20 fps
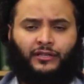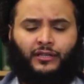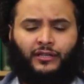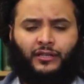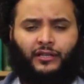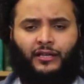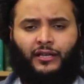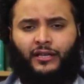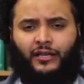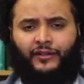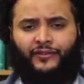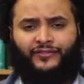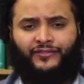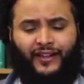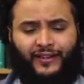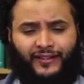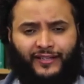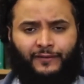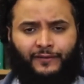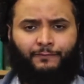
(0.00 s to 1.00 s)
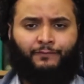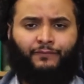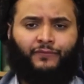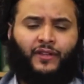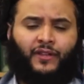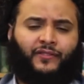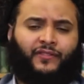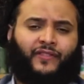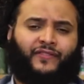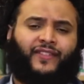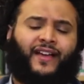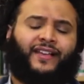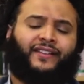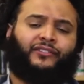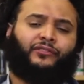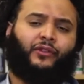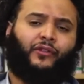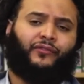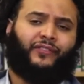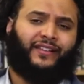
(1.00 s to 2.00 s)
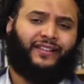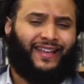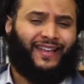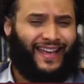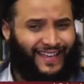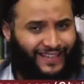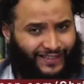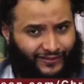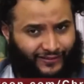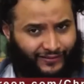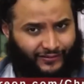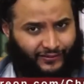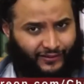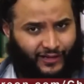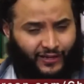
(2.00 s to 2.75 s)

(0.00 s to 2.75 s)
uh, study that that is not the case.